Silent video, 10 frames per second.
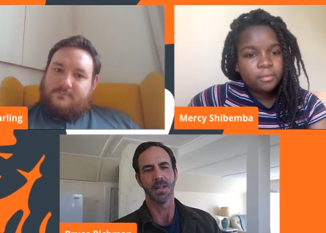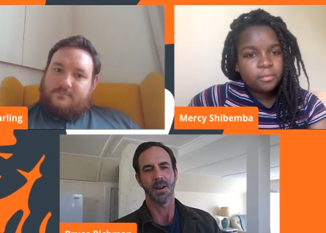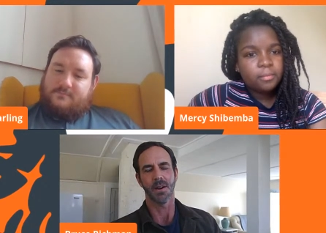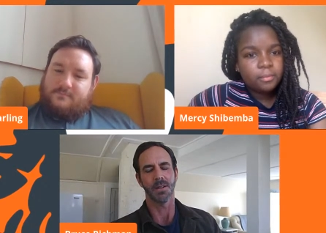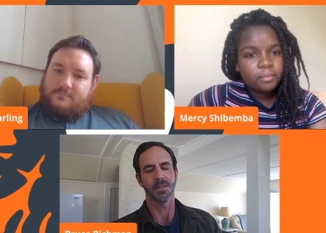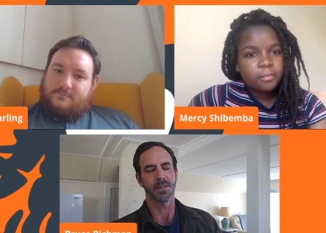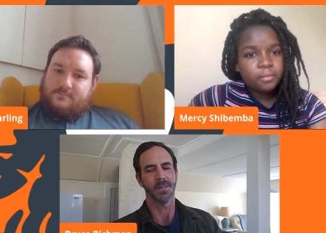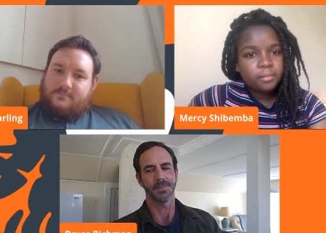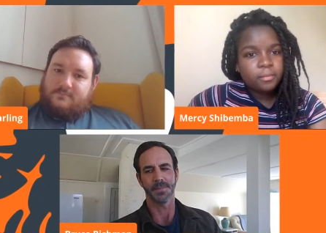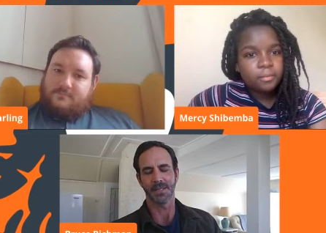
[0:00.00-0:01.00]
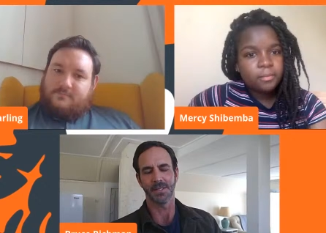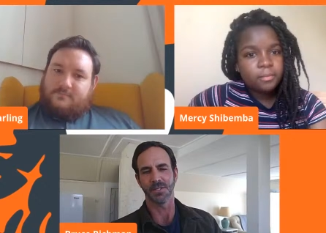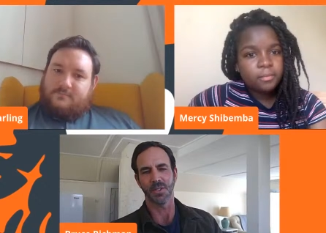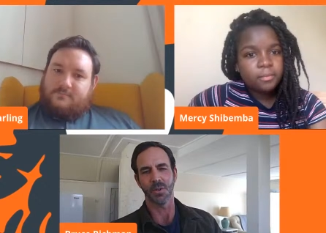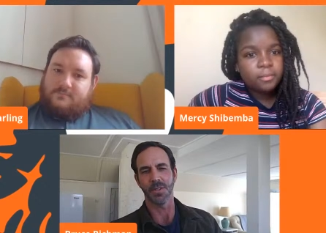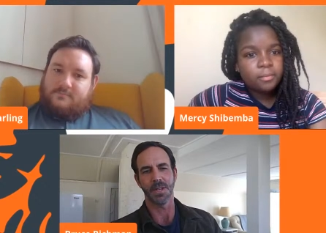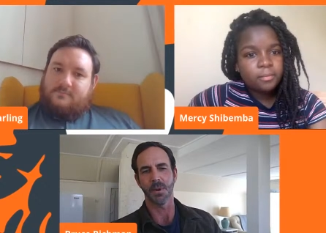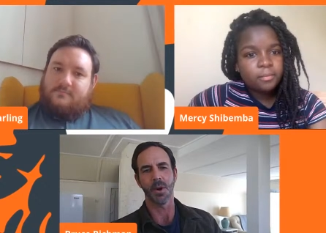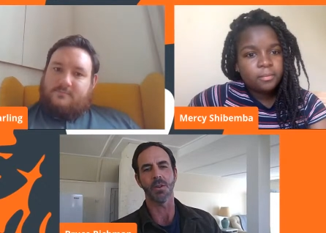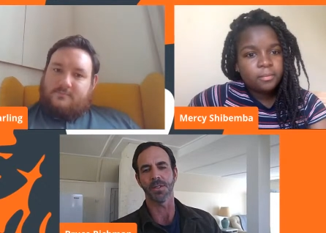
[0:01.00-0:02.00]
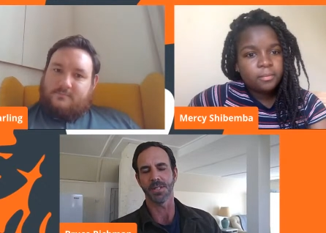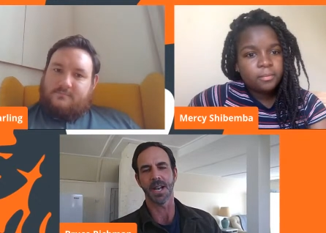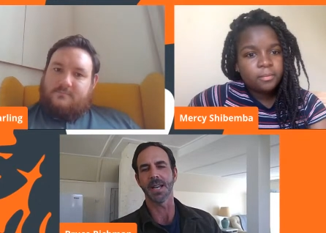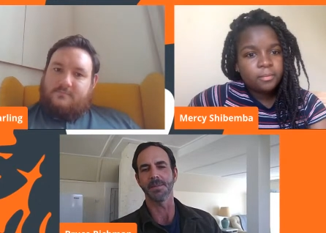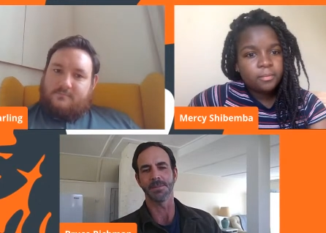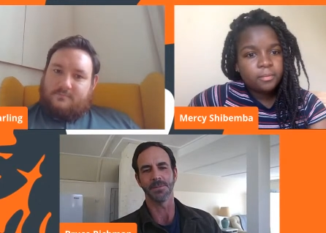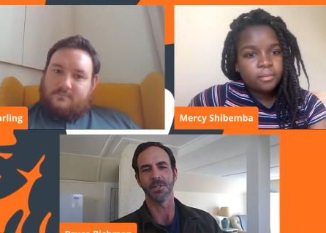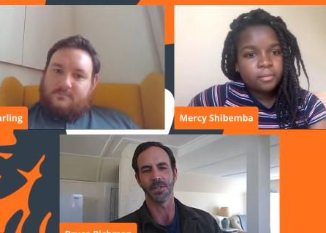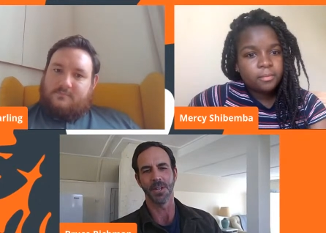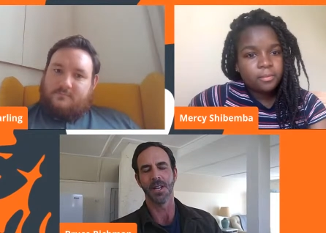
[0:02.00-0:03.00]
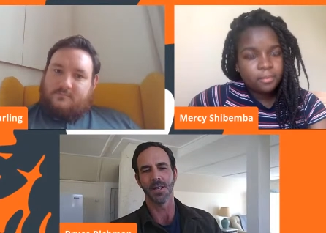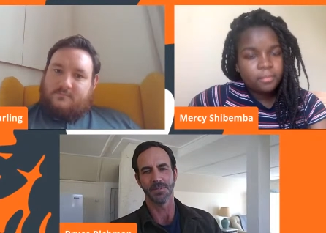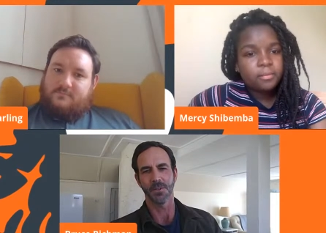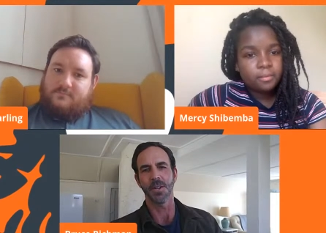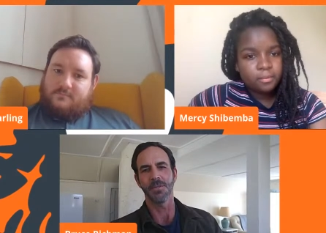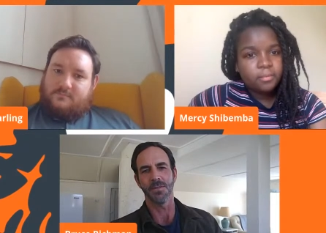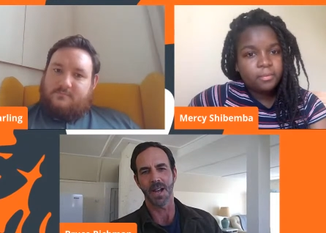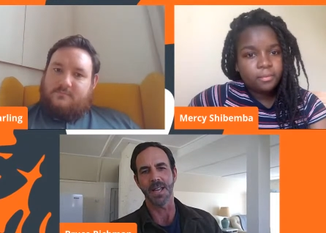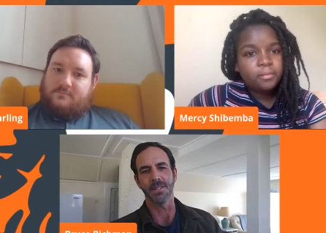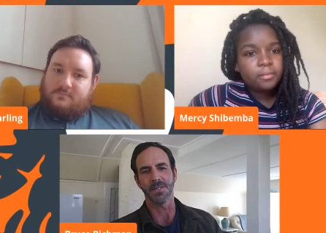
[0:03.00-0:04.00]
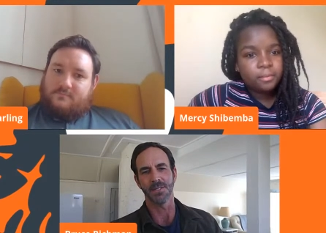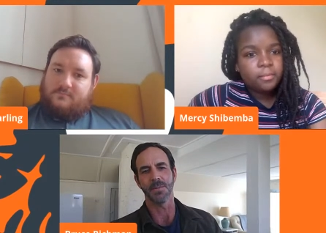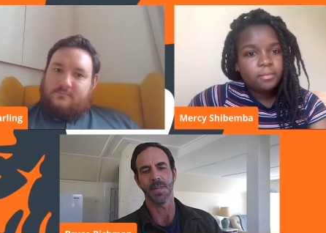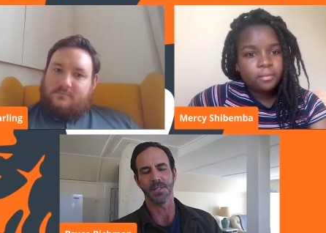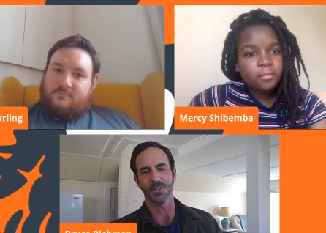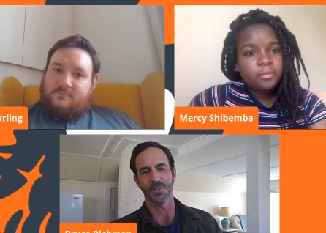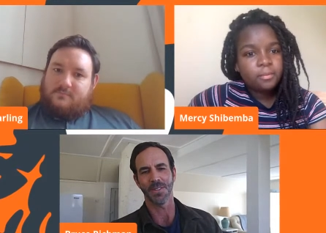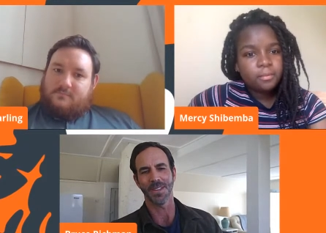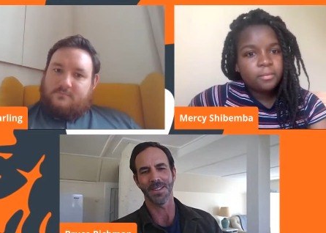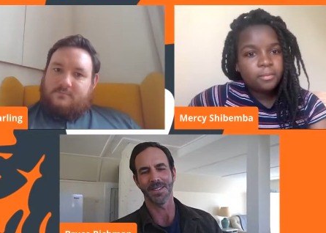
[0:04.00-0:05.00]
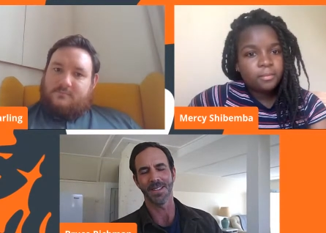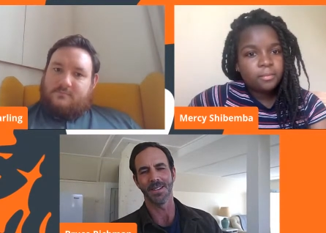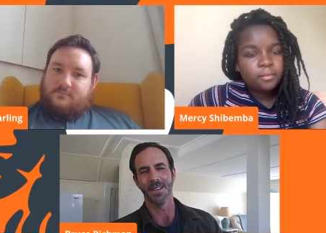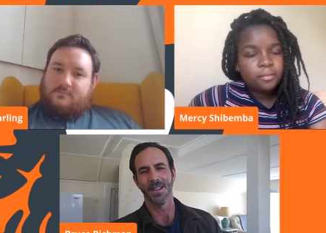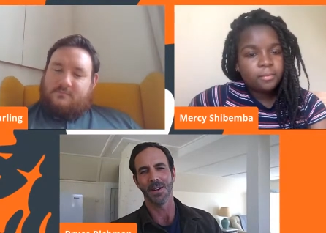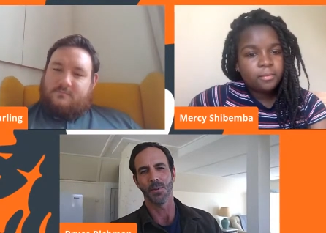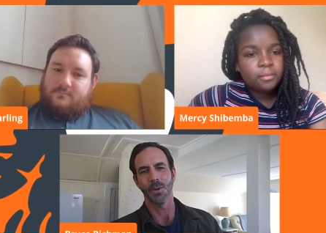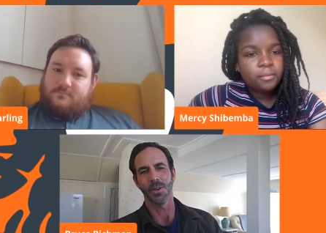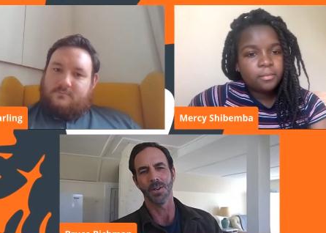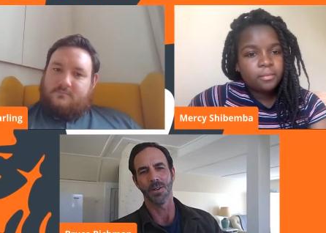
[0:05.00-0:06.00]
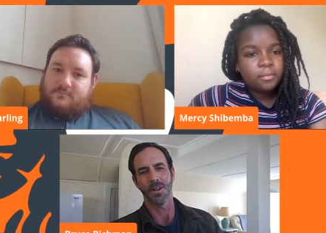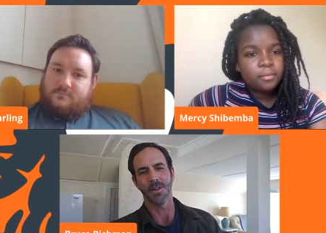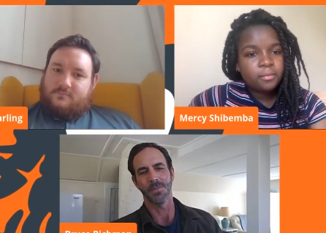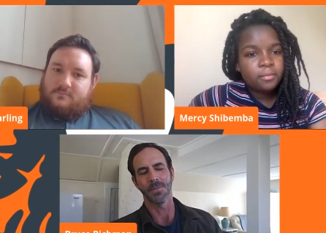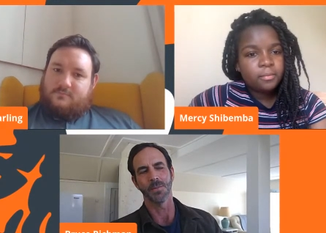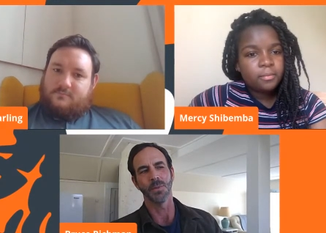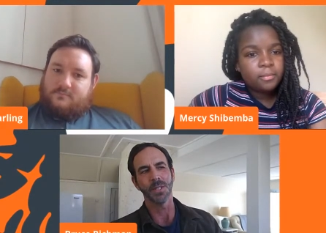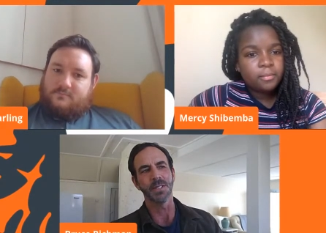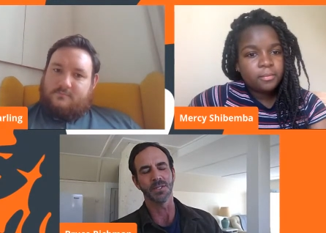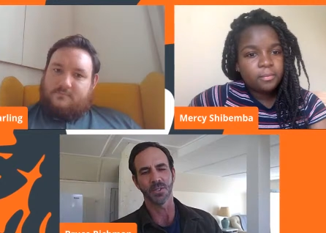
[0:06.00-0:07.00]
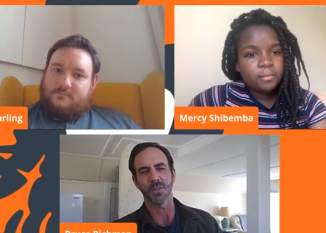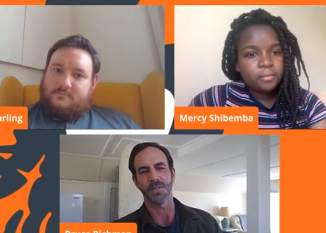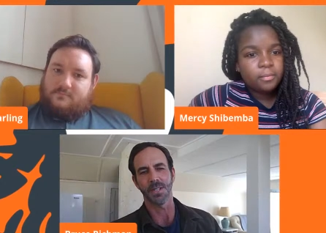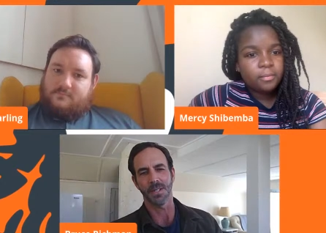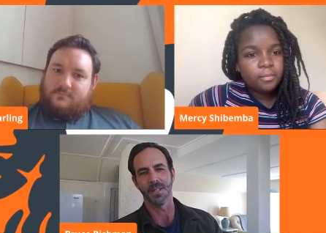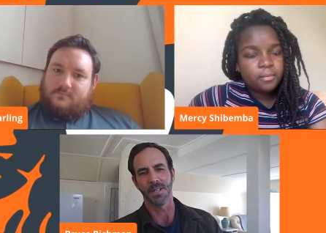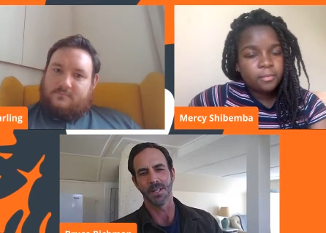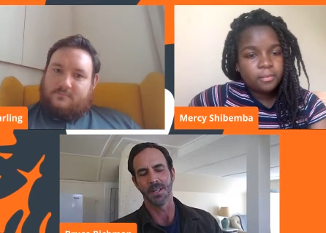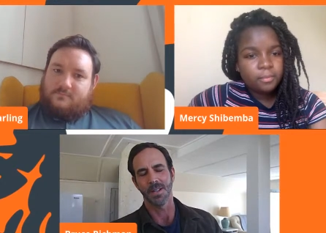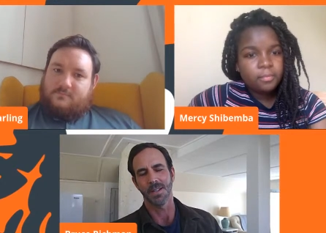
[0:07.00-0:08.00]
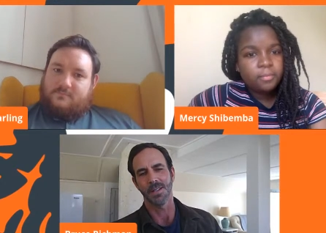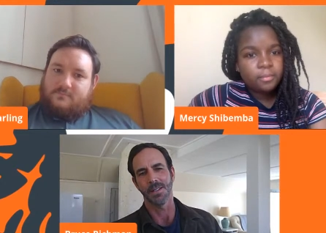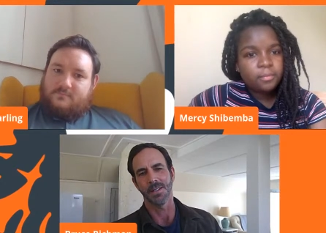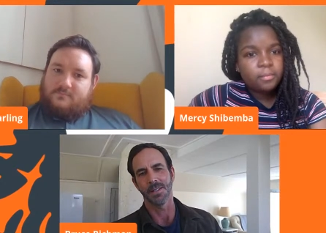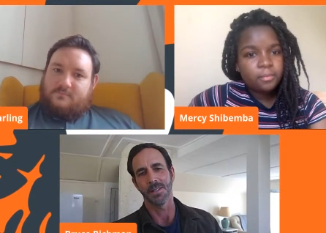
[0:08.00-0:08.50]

Speaker 1: are uh, just go to them all the time for for advice and to make sure that that we're um, really serving uh,